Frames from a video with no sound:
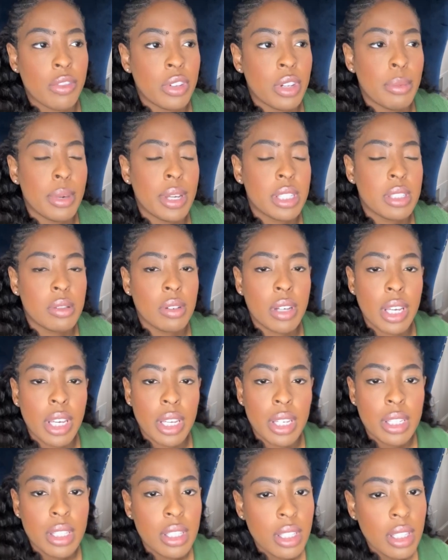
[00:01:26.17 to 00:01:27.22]
in the best way,
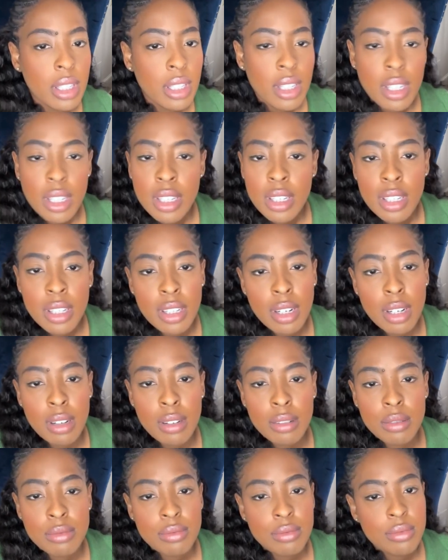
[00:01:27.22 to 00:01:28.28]
you
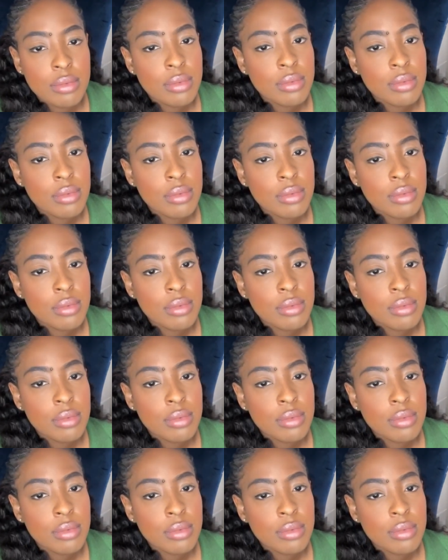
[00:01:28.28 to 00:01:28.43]
know.